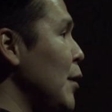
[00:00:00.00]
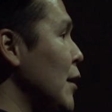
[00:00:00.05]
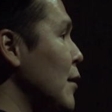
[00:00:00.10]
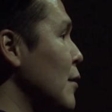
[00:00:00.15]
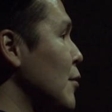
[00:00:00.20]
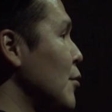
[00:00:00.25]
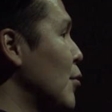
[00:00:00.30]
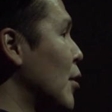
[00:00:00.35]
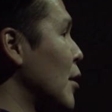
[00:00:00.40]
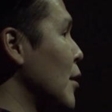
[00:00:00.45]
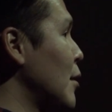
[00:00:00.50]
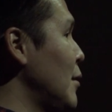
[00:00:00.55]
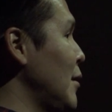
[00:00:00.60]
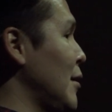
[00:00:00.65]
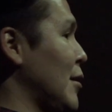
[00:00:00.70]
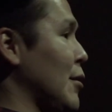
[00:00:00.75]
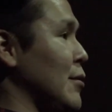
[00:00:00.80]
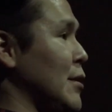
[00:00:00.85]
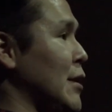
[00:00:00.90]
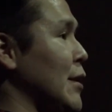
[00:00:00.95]
me, who are
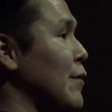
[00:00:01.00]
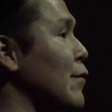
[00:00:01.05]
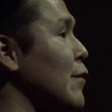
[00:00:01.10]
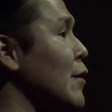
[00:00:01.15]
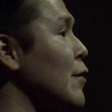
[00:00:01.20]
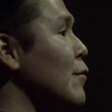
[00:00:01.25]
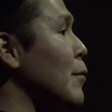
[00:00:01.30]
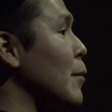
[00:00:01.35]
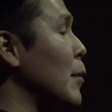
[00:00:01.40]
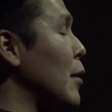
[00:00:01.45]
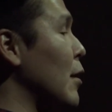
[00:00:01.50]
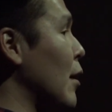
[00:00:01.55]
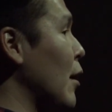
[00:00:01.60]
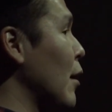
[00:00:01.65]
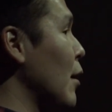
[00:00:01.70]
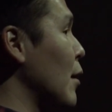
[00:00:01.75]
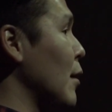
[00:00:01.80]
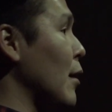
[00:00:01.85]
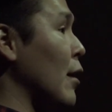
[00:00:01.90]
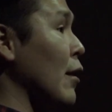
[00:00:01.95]
different from
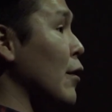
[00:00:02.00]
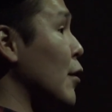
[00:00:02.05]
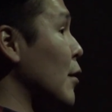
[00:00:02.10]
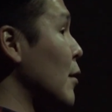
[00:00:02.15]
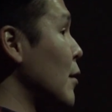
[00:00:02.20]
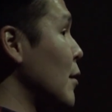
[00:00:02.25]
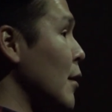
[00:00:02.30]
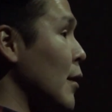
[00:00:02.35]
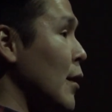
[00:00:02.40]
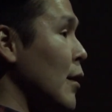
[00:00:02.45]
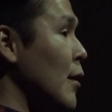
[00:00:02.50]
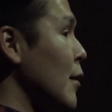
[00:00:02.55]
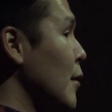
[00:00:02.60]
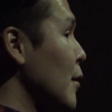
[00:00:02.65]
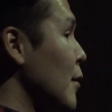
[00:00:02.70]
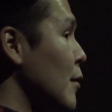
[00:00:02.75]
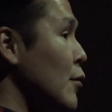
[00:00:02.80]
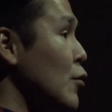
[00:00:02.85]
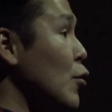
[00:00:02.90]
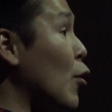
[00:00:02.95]
other
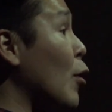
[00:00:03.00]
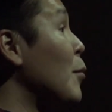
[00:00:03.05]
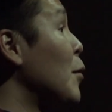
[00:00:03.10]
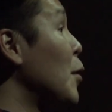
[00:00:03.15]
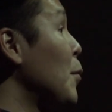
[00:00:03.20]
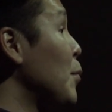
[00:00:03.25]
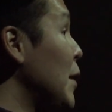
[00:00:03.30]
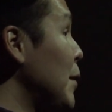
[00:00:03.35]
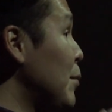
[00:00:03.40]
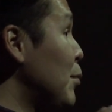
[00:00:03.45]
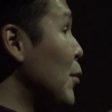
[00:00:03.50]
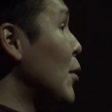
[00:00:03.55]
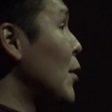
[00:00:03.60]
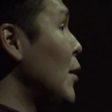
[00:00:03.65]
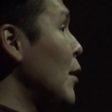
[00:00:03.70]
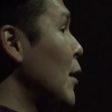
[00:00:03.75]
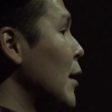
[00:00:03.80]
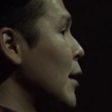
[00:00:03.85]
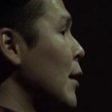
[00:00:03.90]
normal people.